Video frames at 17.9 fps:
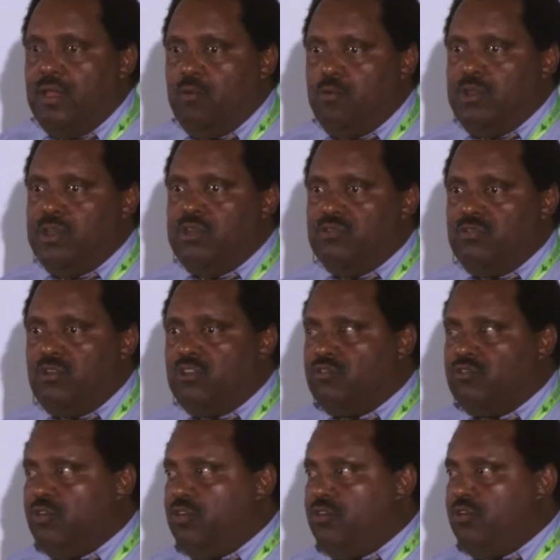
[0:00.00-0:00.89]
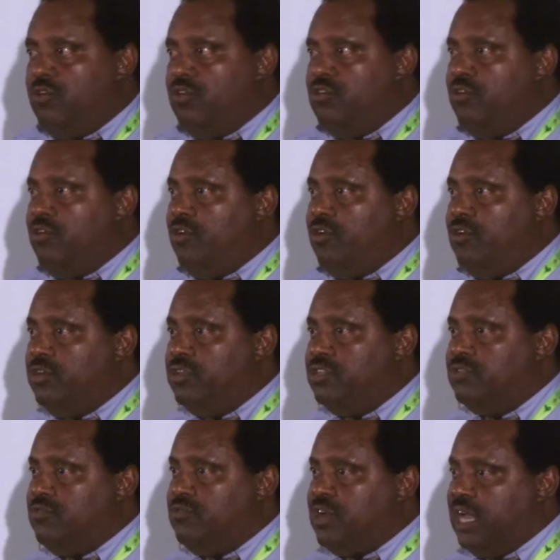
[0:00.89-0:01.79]
We do not always
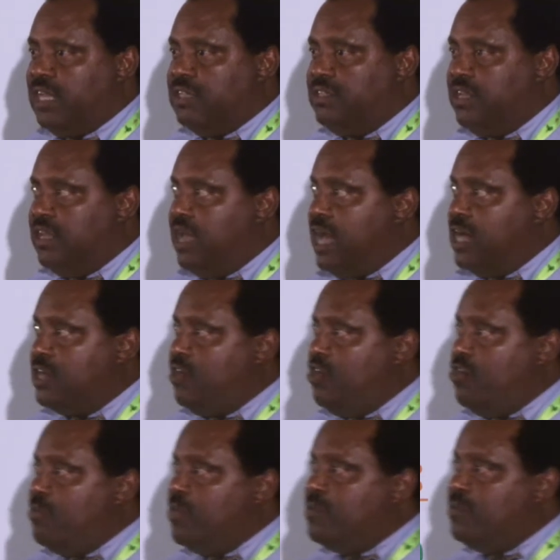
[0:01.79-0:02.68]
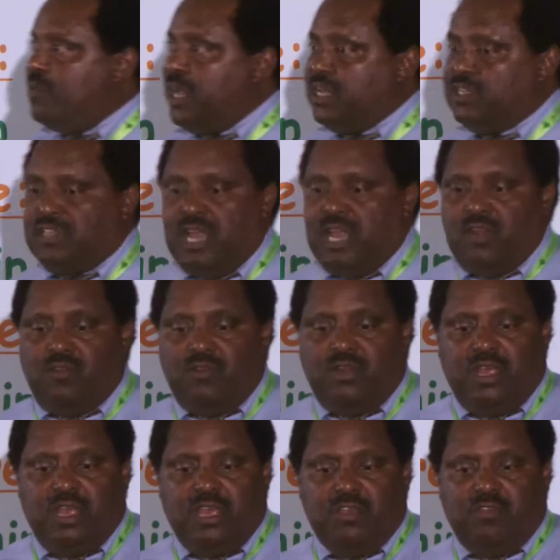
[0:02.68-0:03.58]
look at the agronomic practice alone.
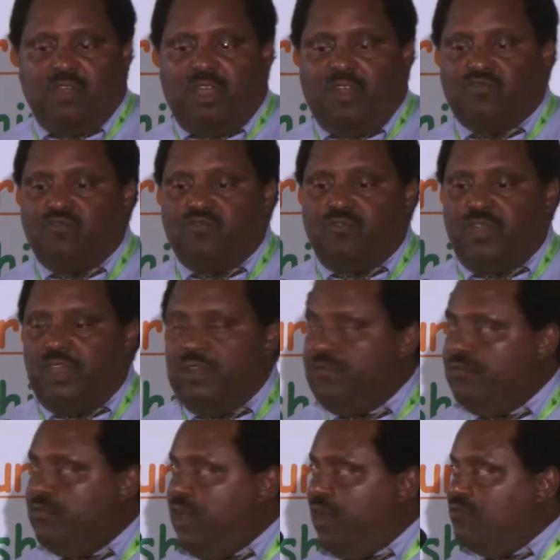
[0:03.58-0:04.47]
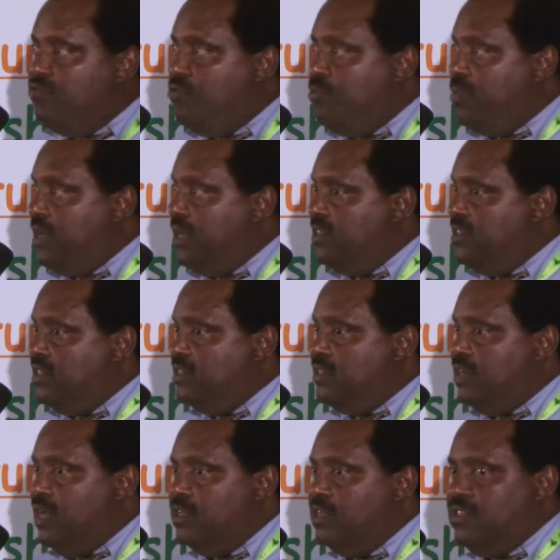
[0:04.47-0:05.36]
You have to bring these
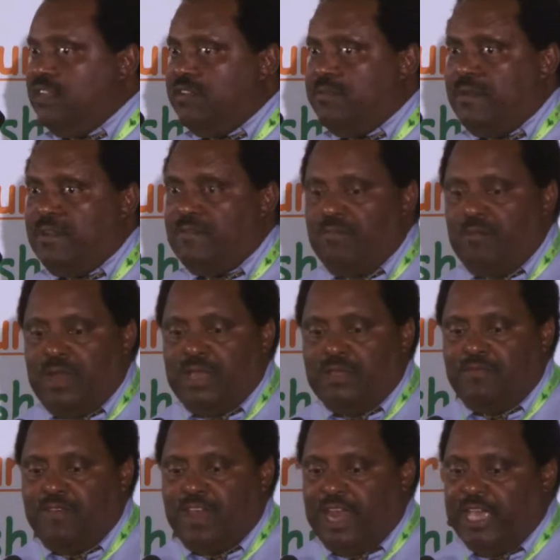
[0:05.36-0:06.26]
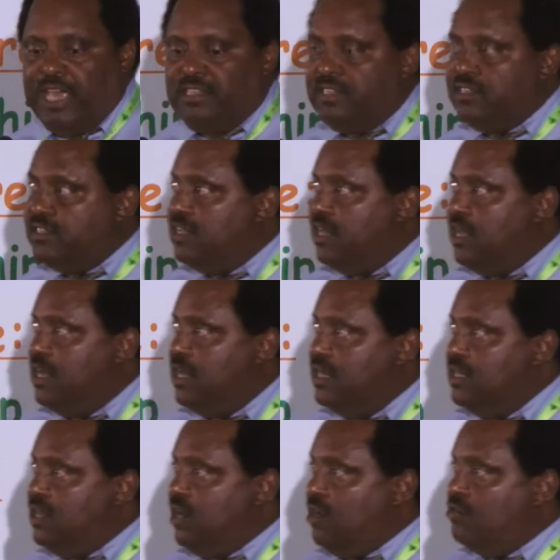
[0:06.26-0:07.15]
silver bullet varieties,
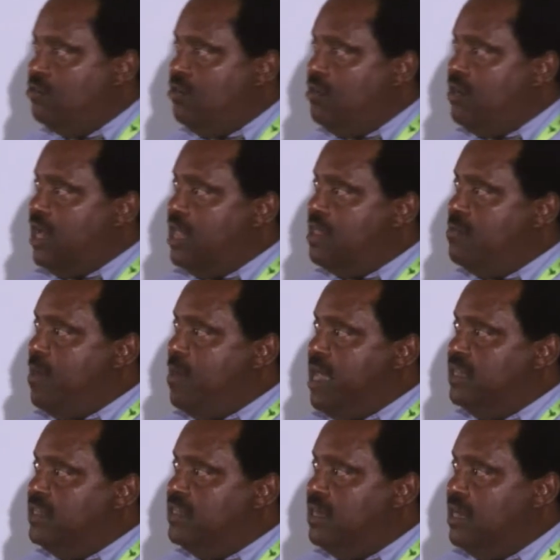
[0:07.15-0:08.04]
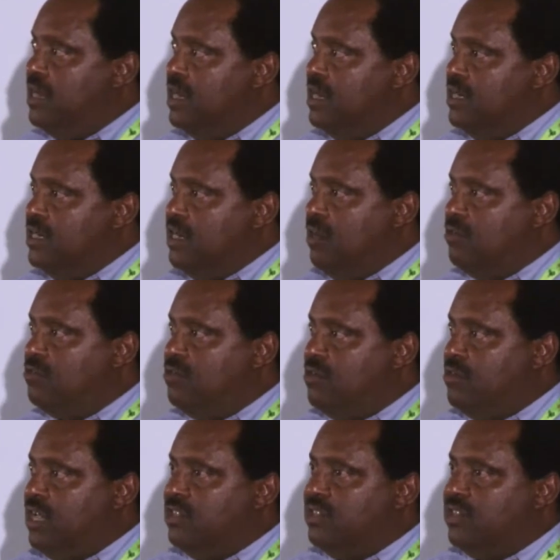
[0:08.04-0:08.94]
drought-tolerant maize,
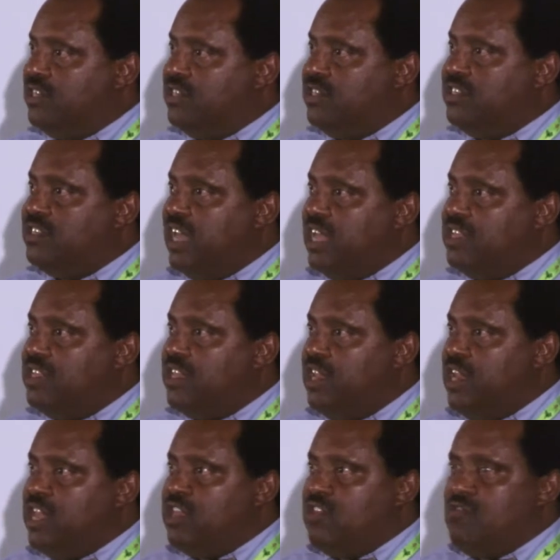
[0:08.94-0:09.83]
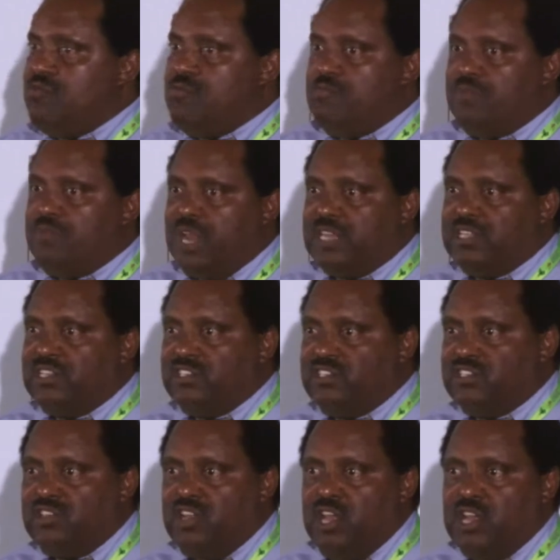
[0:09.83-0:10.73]
drought-tolerant resistant legume
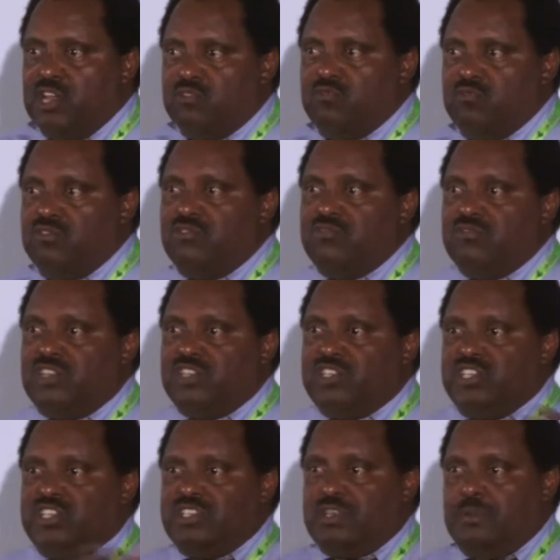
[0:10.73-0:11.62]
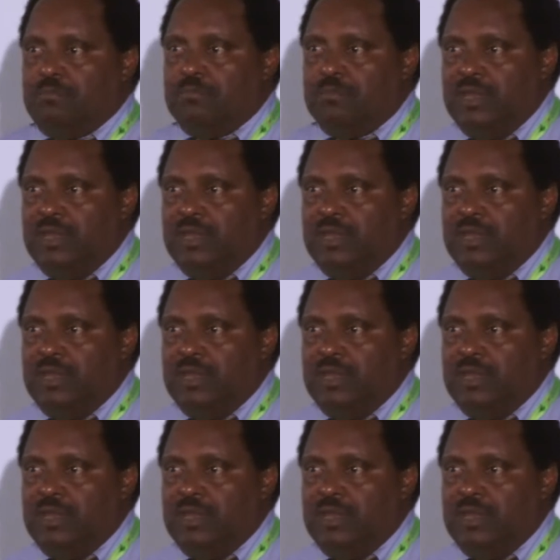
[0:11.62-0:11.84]
practices into the system.